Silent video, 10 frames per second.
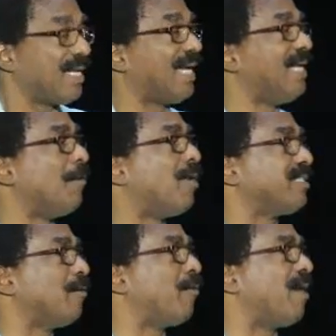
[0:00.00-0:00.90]
that there
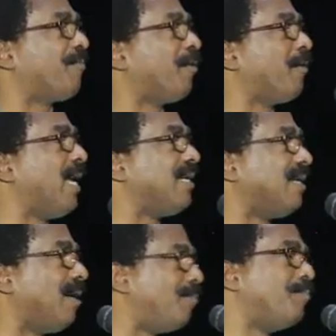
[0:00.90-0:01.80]
was a
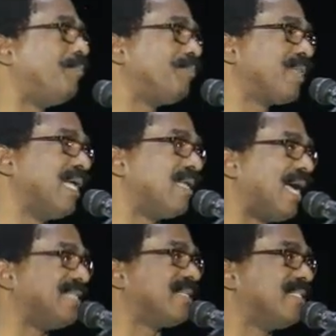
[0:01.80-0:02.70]
referendum in
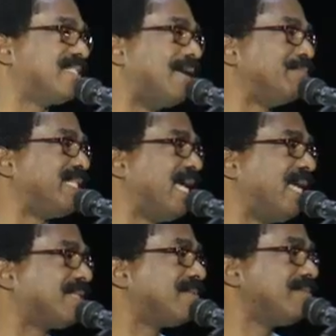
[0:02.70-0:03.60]

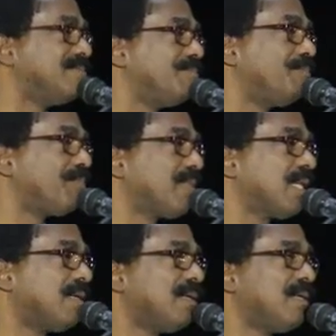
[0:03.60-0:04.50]
1978.
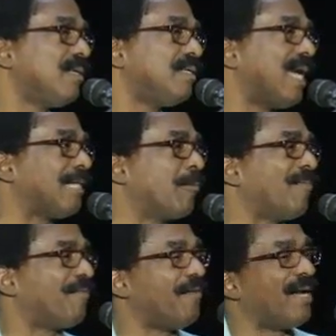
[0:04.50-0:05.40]
That
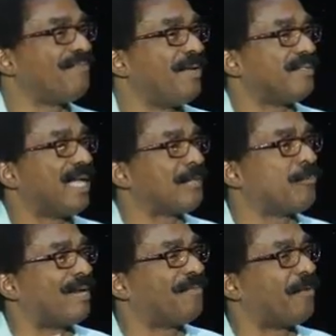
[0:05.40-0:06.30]

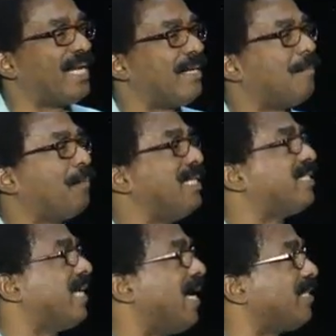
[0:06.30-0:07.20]
referendum
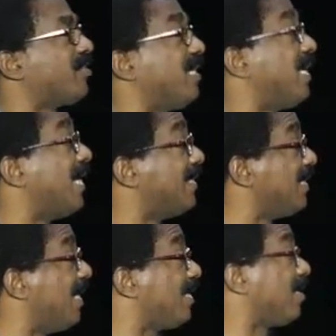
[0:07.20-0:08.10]
presaged the
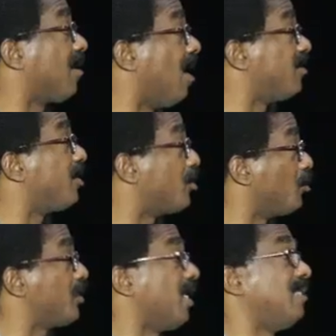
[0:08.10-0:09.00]
1980
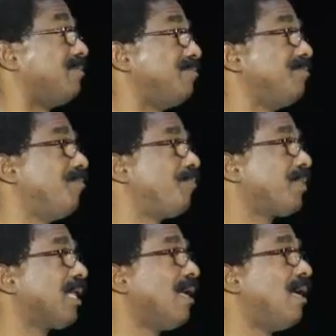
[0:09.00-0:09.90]
Constitution.
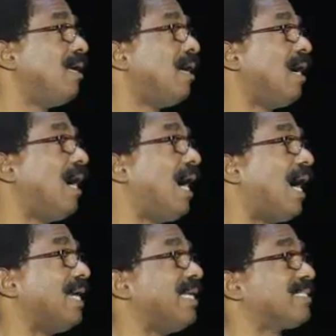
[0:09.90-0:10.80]

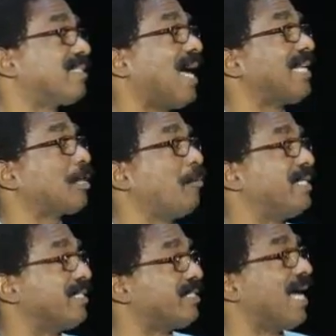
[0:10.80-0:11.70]
And they started
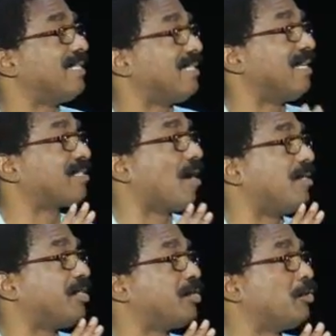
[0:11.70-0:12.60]
criticizing this
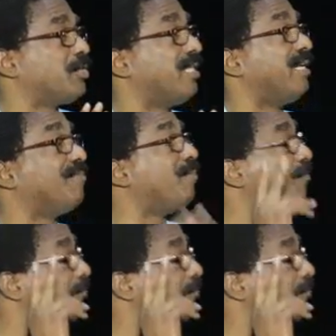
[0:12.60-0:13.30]
Constitution even